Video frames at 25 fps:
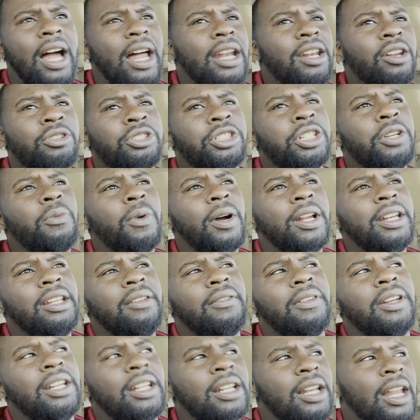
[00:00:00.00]
I know she wasn't
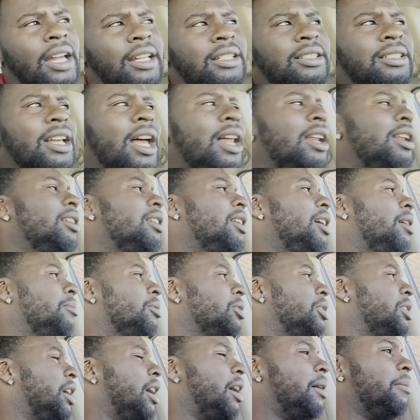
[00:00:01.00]
even in like solid
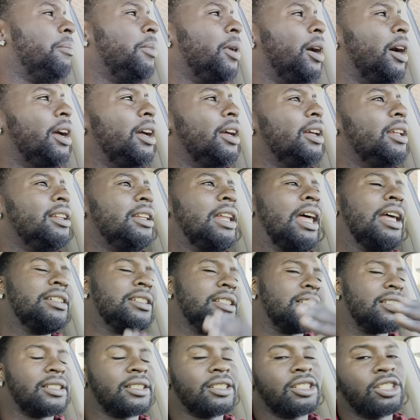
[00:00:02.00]
numbers yet, but that
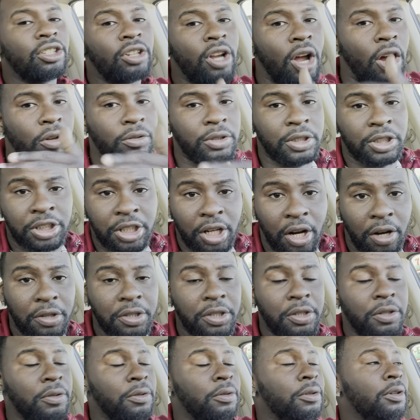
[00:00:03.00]
just goes to show
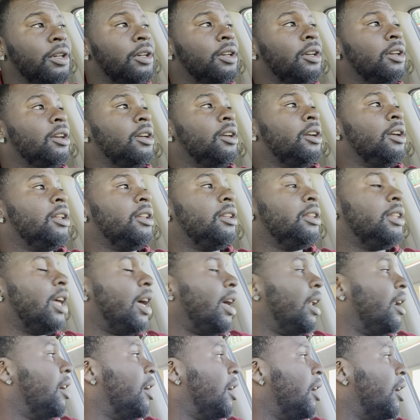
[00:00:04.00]
you
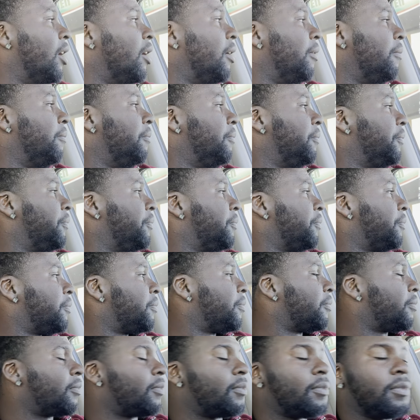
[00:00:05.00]
that
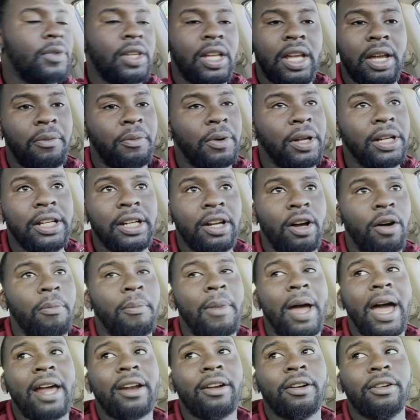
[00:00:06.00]
uh, it really don't
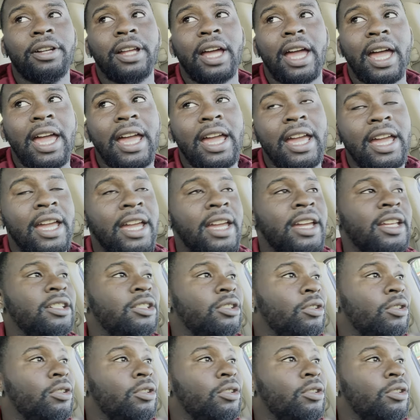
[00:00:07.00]
matter the age